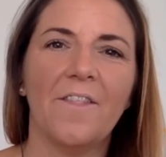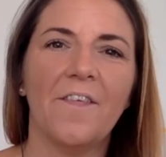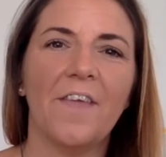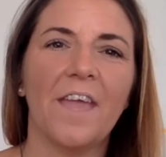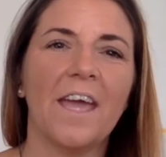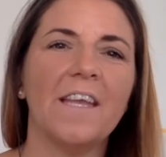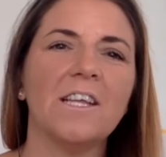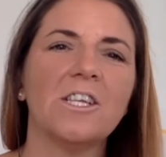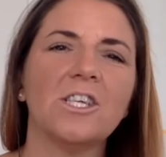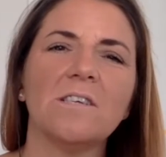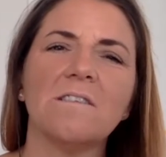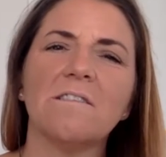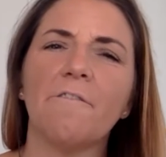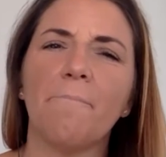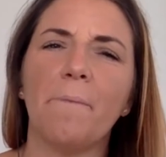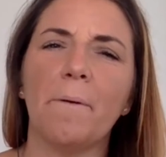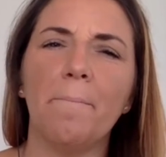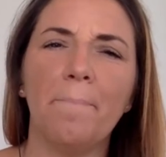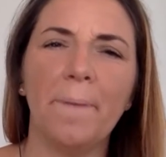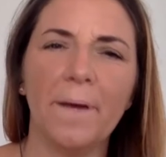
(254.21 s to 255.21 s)
The energies
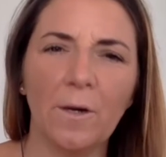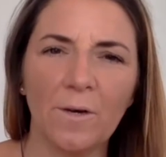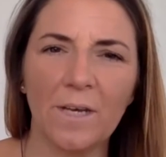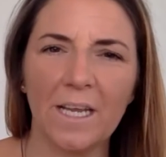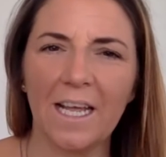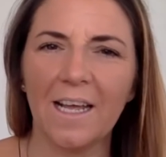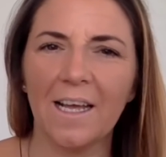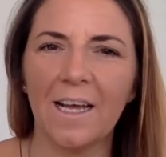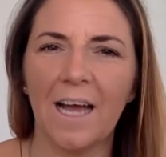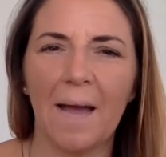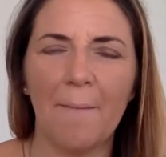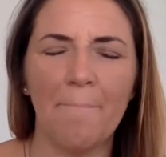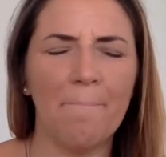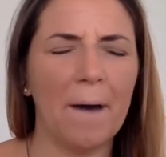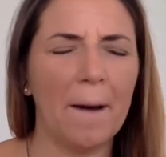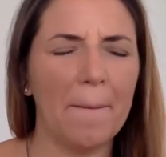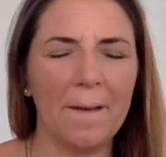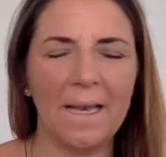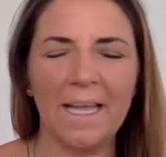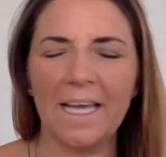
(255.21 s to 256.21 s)
have been building and
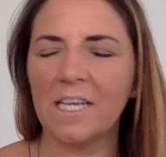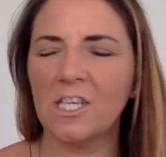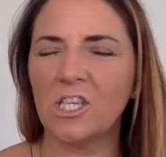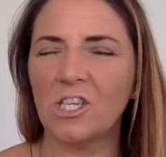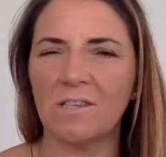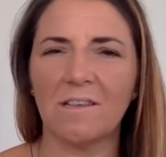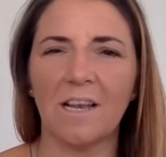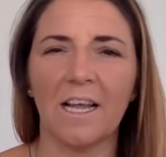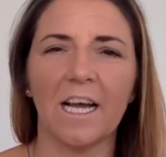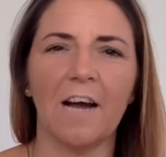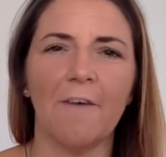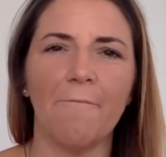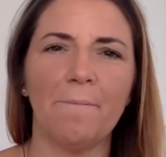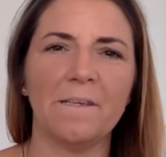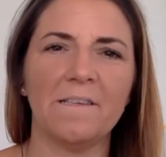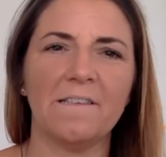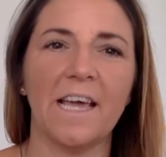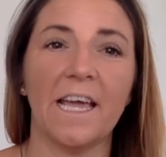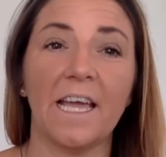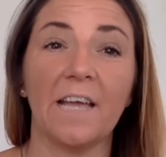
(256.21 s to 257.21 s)
bubbling, just like I've
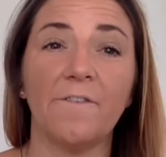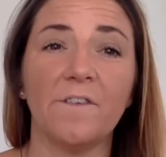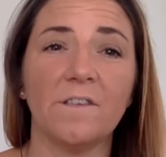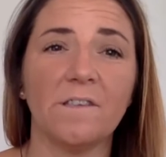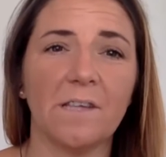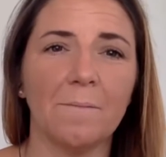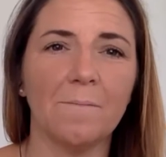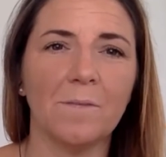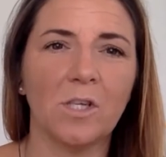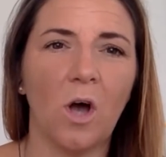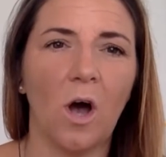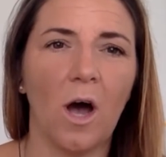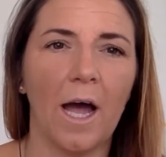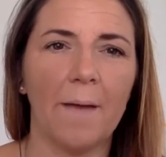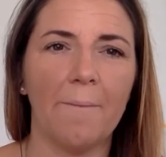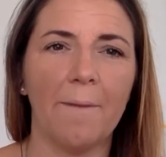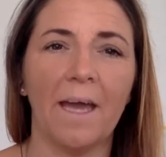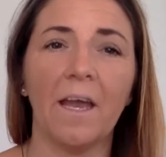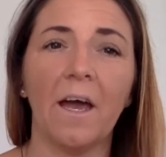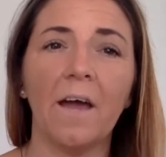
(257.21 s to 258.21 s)
been saying, for some
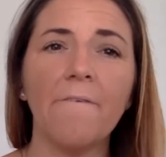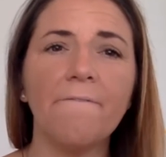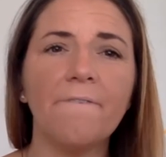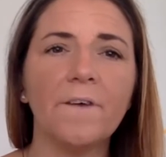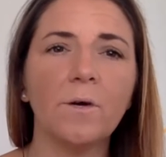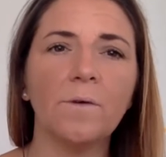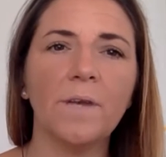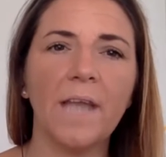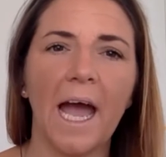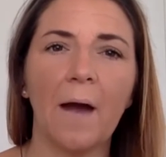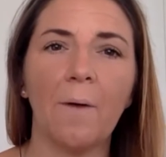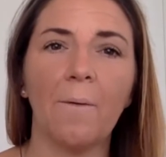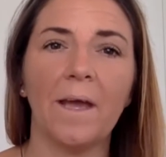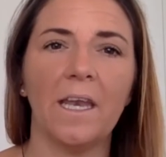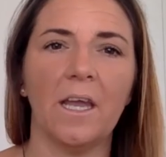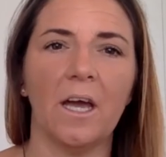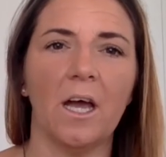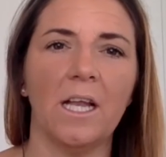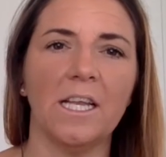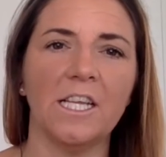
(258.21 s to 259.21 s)
time. And I feel now
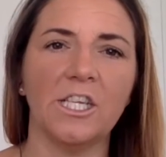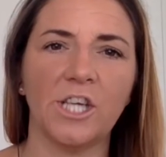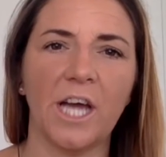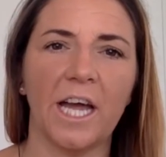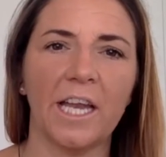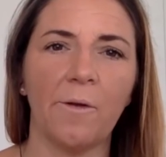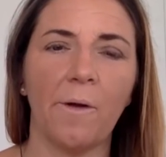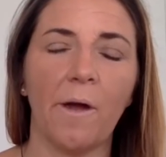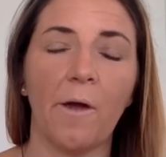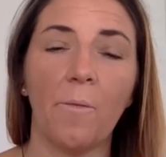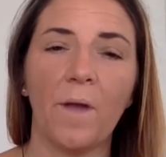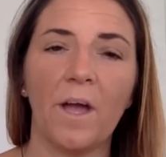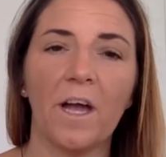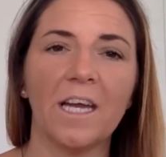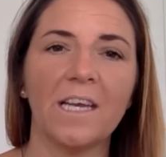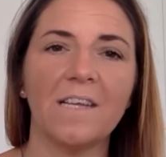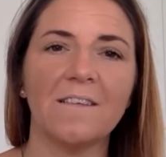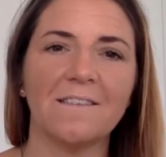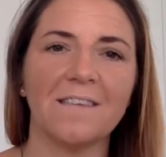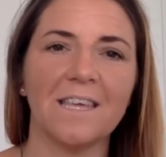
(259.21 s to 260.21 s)
in early January, we are
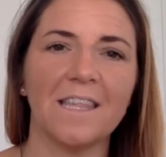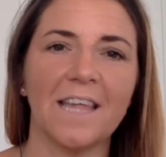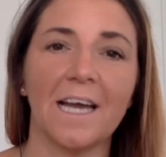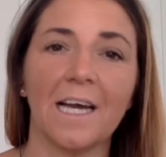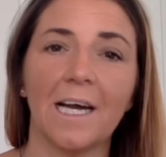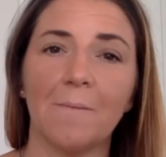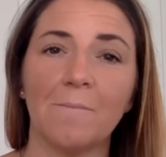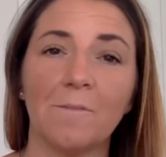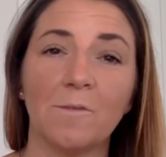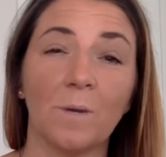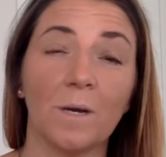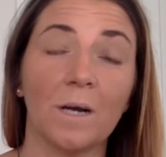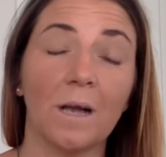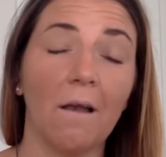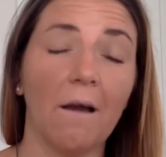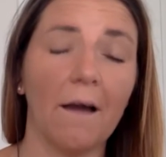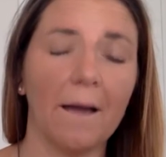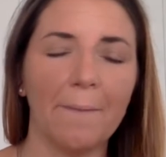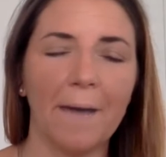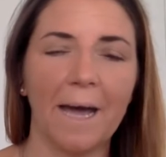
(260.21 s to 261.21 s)
going to see that come to a
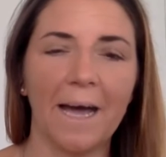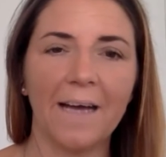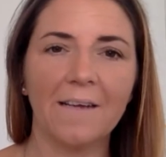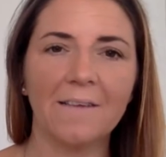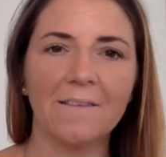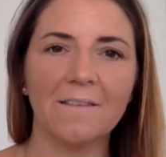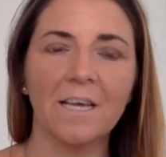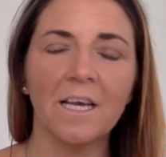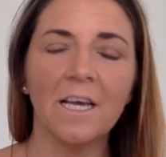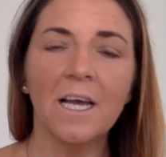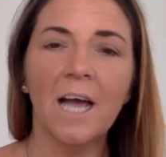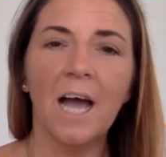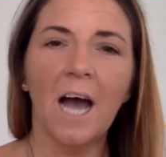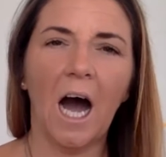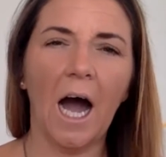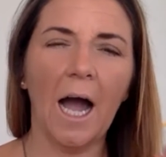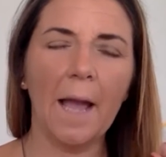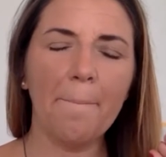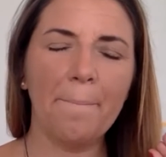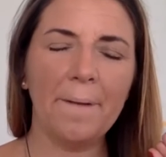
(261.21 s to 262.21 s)
climax.
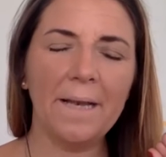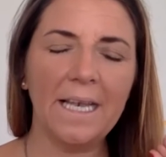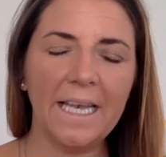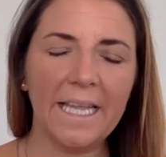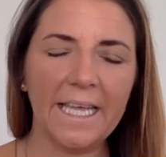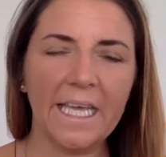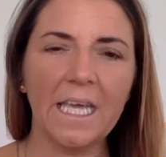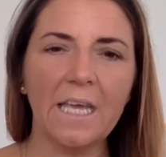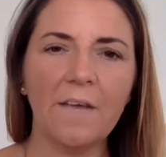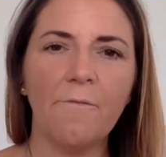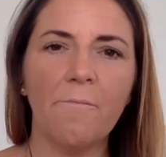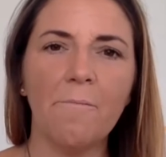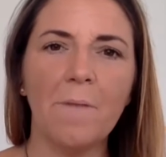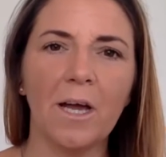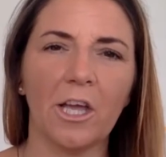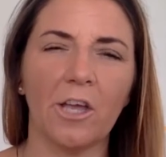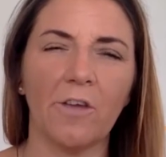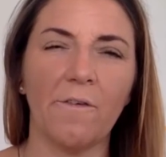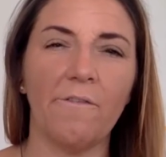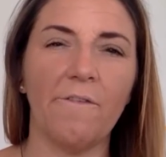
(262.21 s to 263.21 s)
I believe
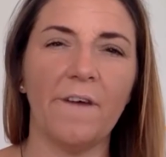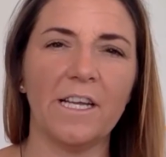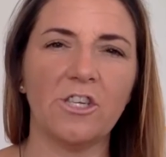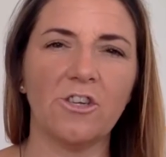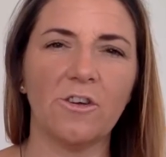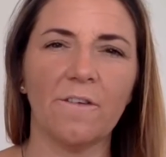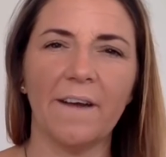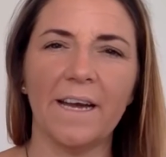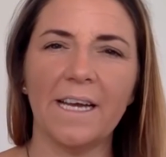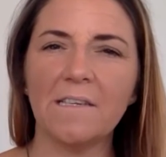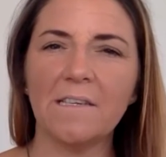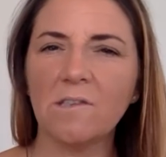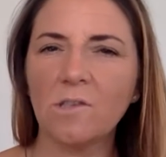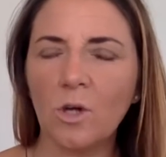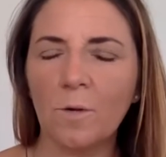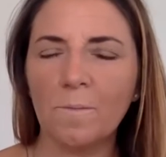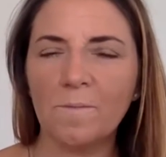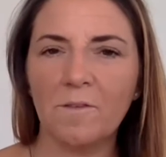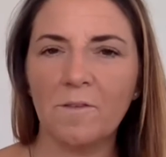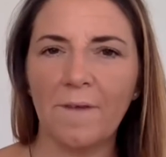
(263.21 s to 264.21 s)
Mercury retrograde
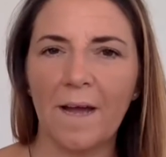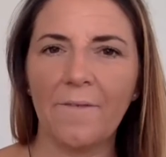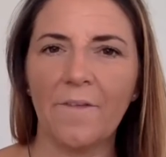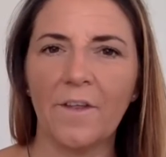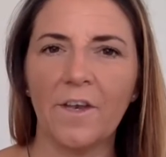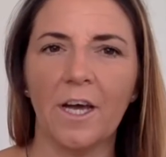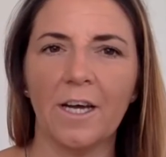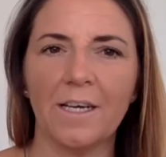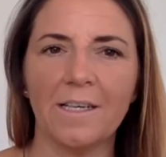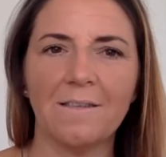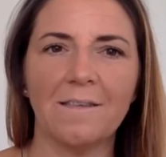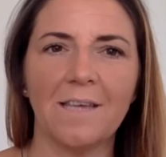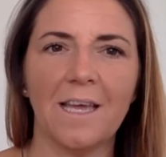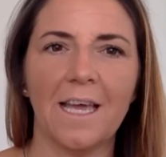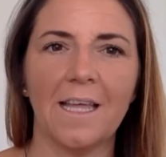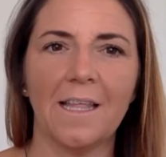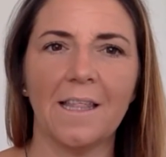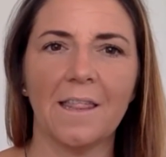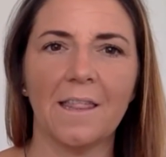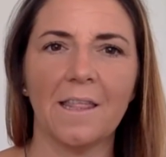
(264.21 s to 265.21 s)
stops around the
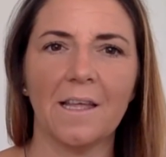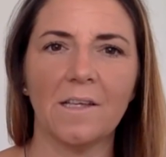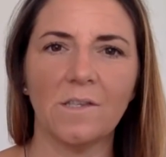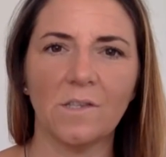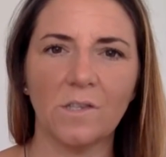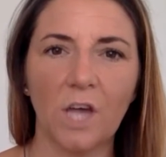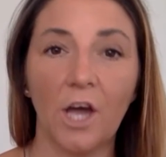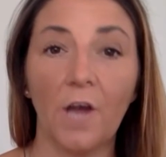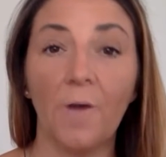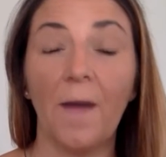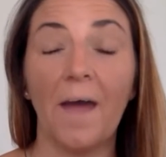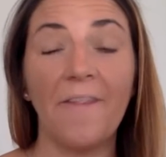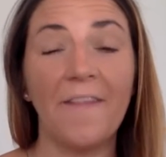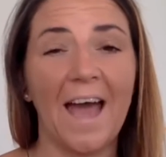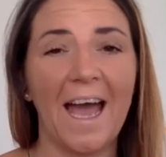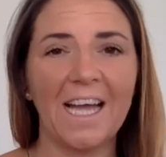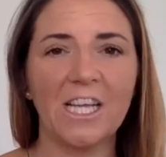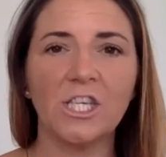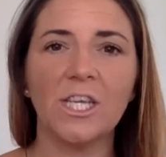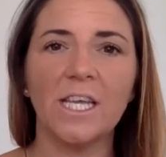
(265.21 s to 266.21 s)
19th. So, and
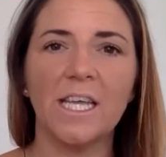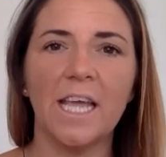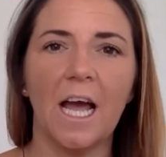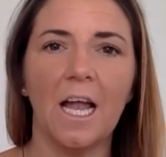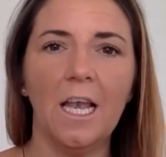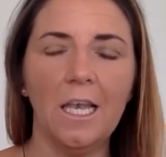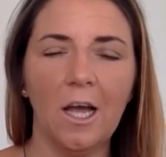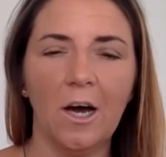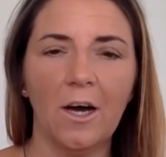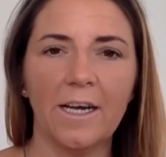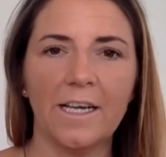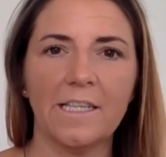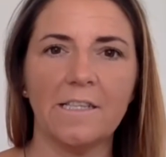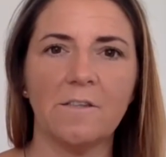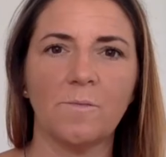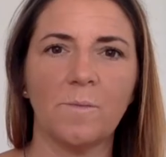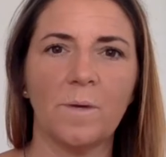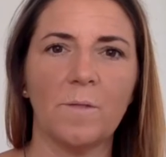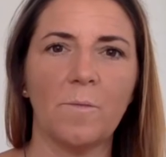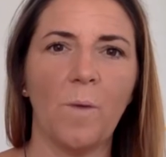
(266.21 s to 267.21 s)
that actually
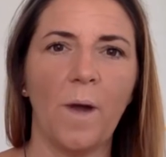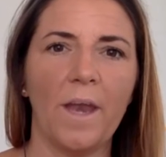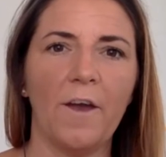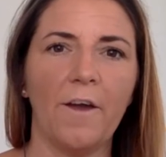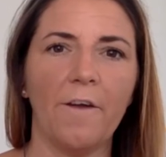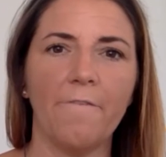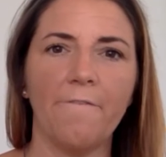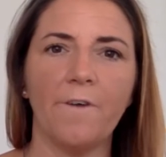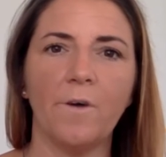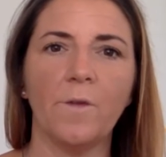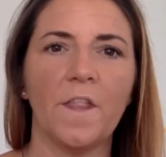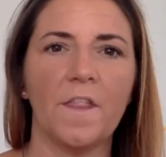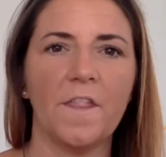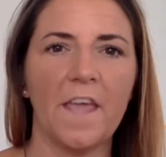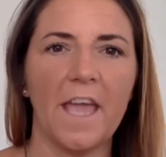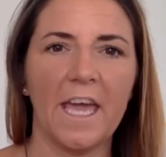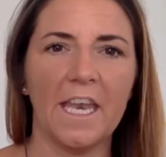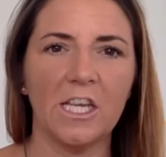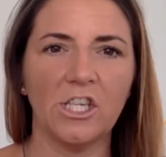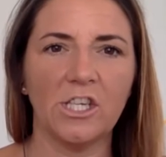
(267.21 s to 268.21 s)
aligns with when I feel that
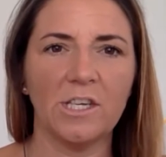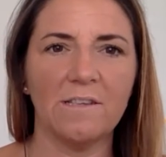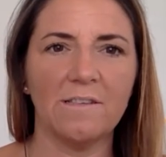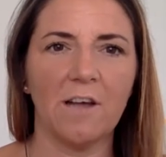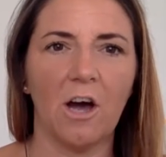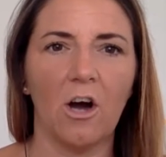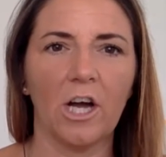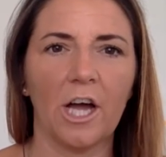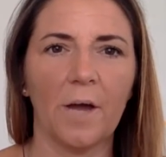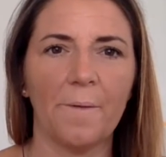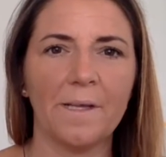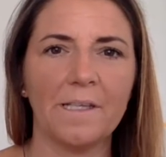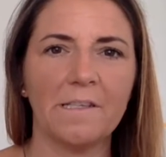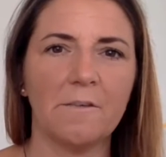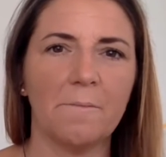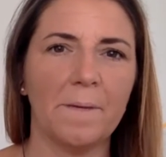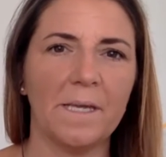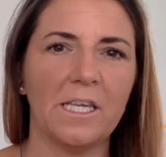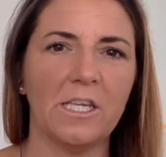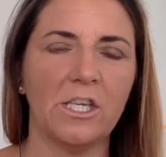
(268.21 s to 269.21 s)
the energies are going
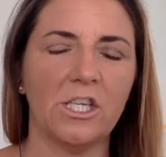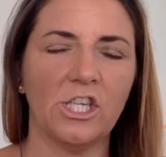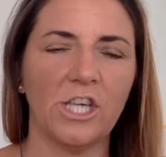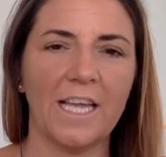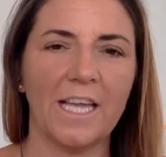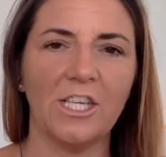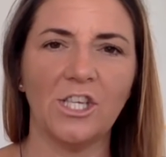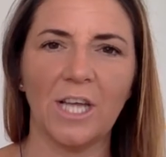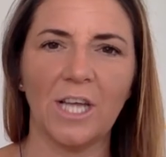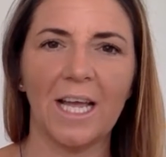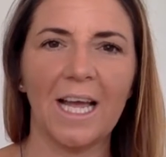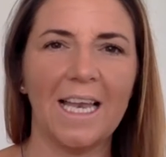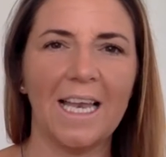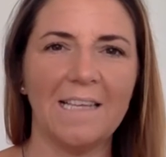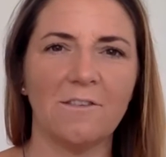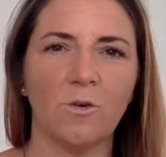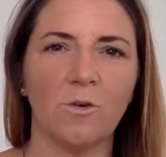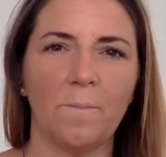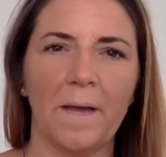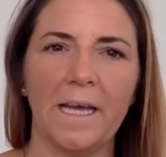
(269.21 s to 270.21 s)
to be changing a
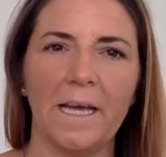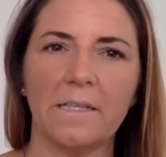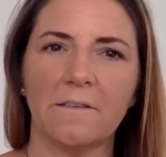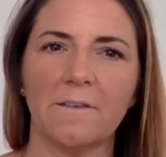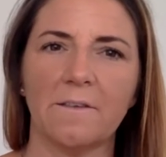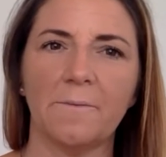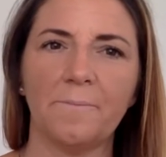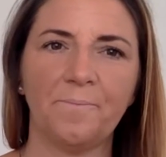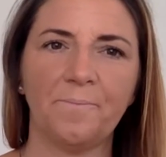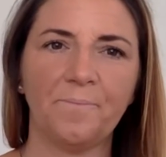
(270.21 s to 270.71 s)
little bit.